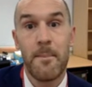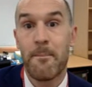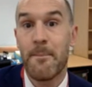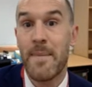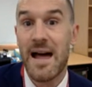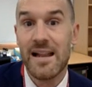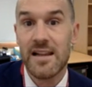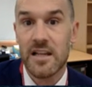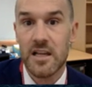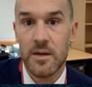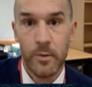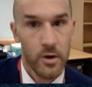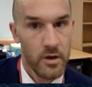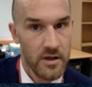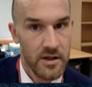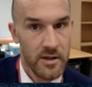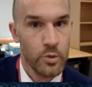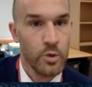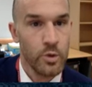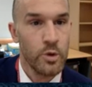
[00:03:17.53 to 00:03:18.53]
malleable
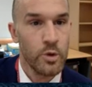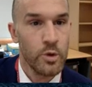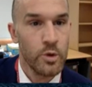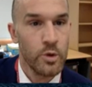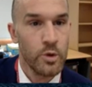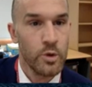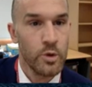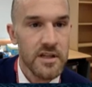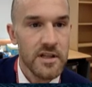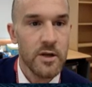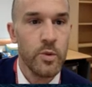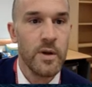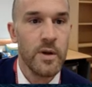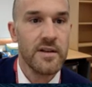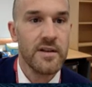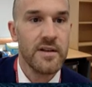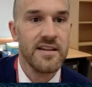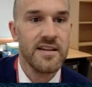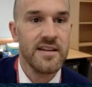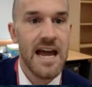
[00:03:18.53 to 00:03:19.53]
and will really
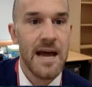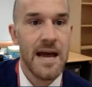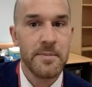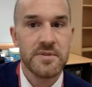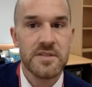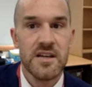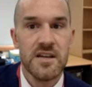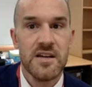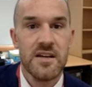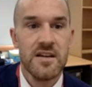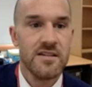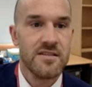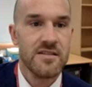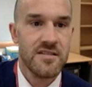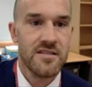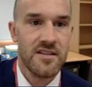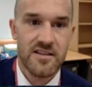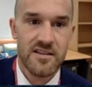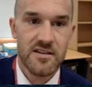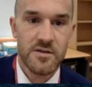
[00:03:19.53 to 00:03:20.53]
quickly adapt
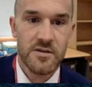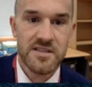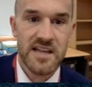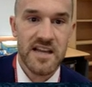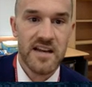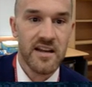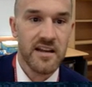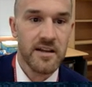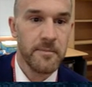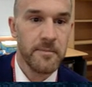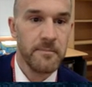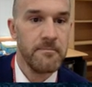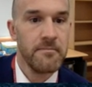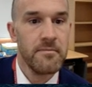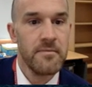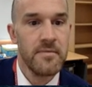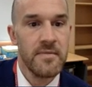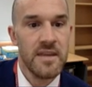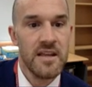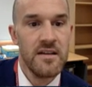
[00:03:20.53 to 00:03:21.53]
to the new setting.
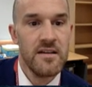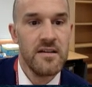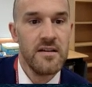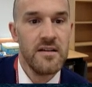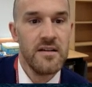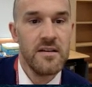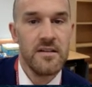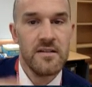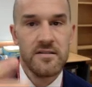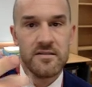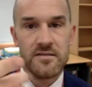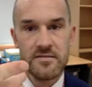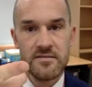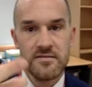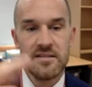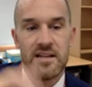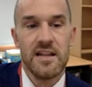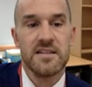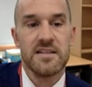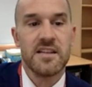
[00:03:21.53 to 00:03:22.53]

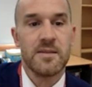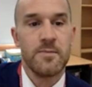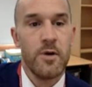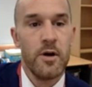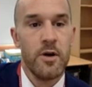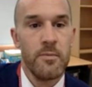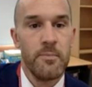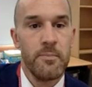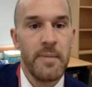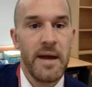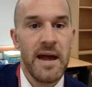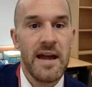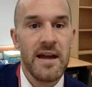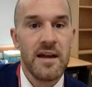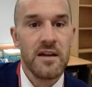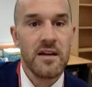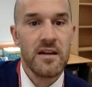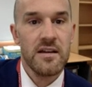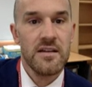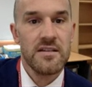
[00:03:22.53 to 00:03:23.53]
Now let's come on
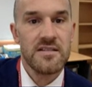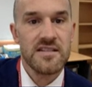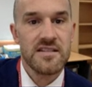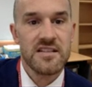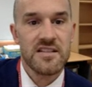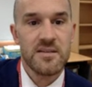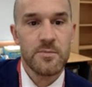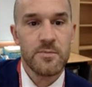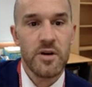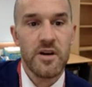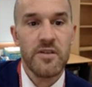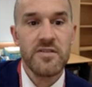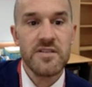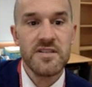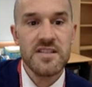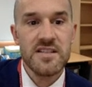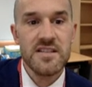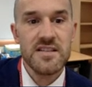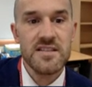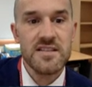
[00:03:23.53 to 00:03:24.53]
back into System
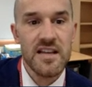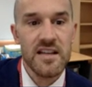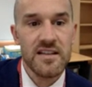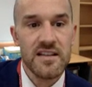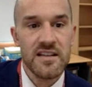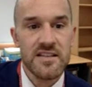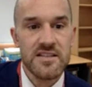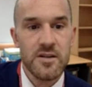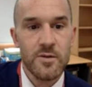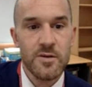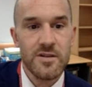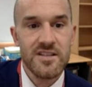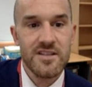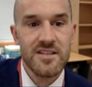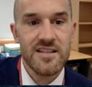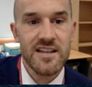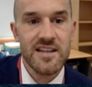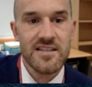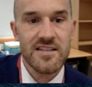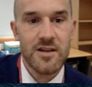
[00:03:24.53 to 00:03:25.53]
Preferences and let's go into
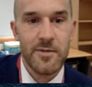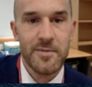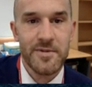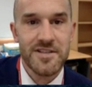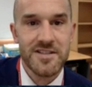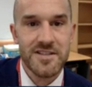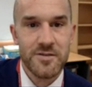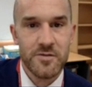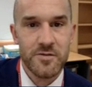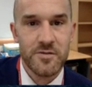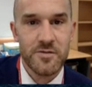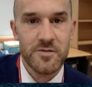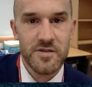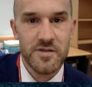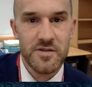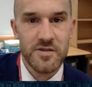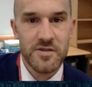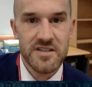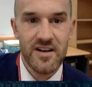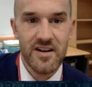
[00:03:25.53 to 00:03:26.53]
Desktop and
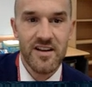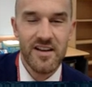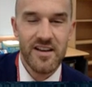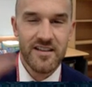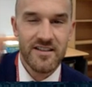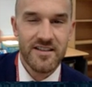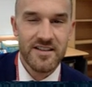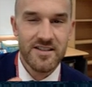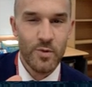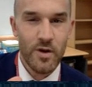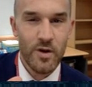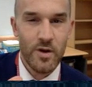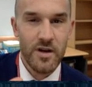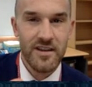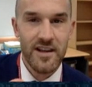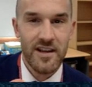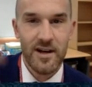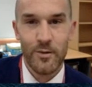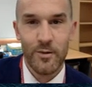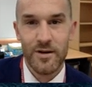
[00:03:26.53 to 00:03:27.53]
Screensaver. This one
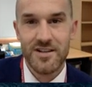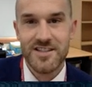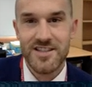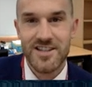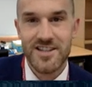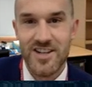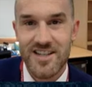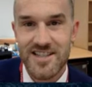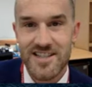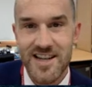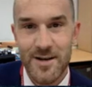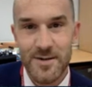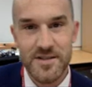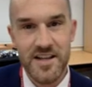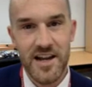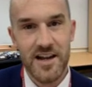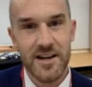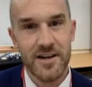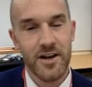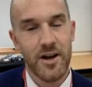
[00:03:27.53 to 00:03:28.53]
that I want to suggest now is
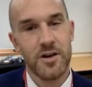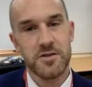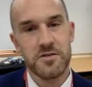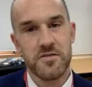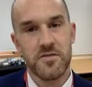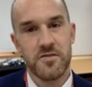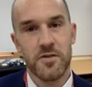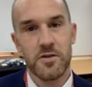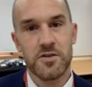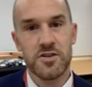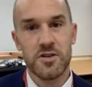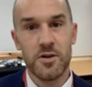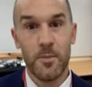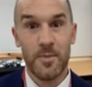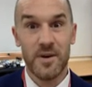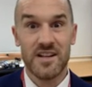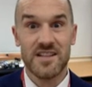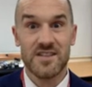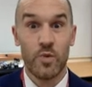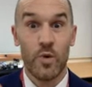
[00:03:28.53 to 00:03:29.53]
kind of controversial,
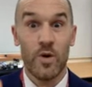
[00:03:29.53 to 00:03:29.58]
but it's